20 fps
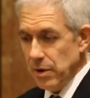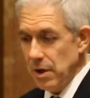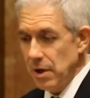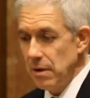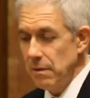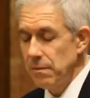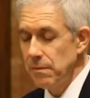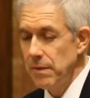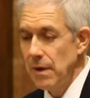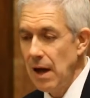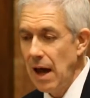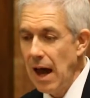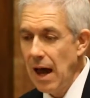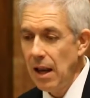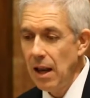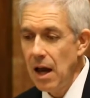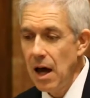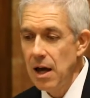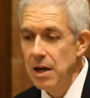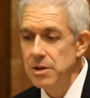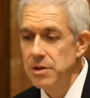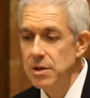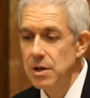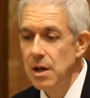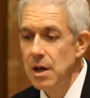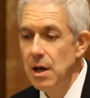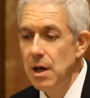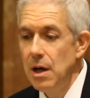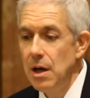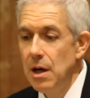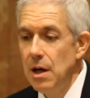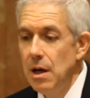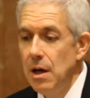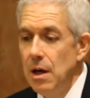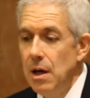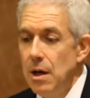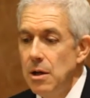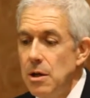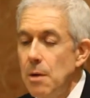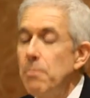their allies,
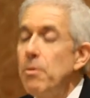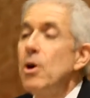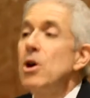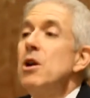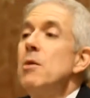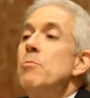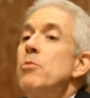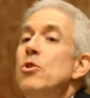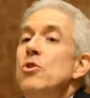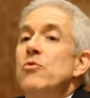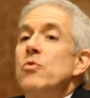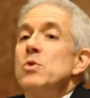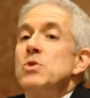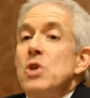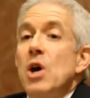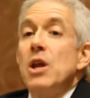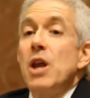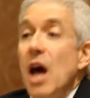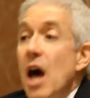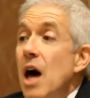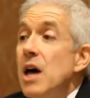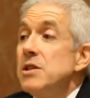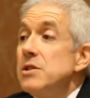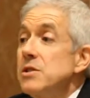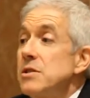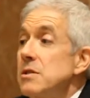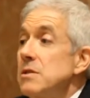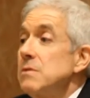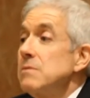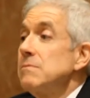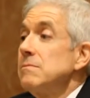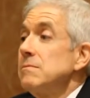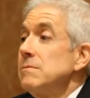the burden of proof was on us.